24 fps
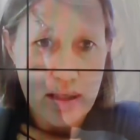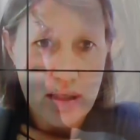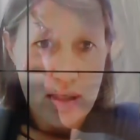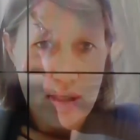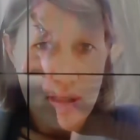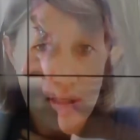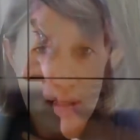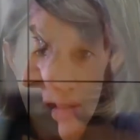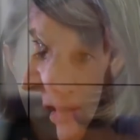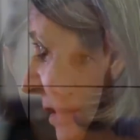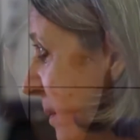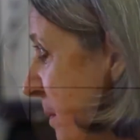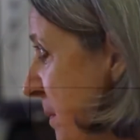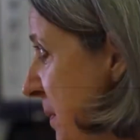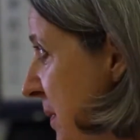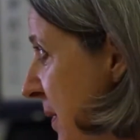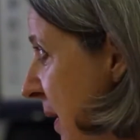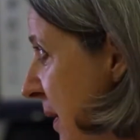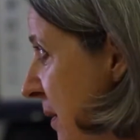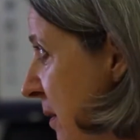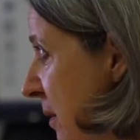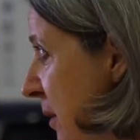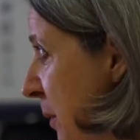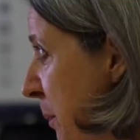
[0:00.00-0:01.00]
The
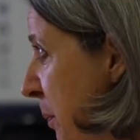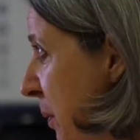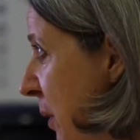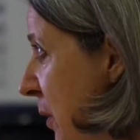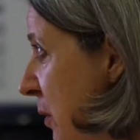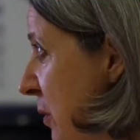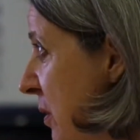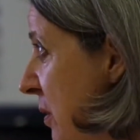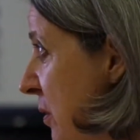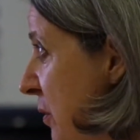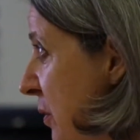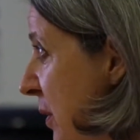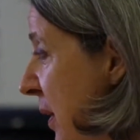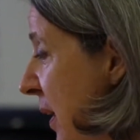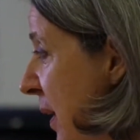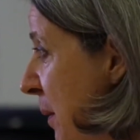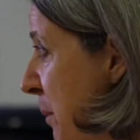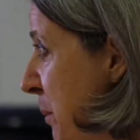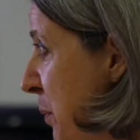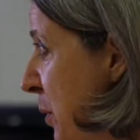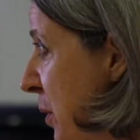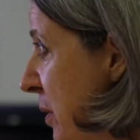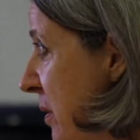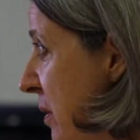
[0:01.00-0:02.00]
victim-centered approach is really
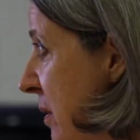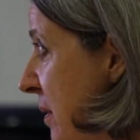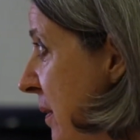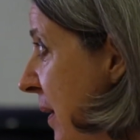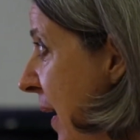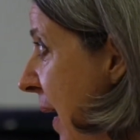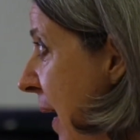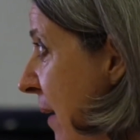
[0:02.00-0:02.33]
important.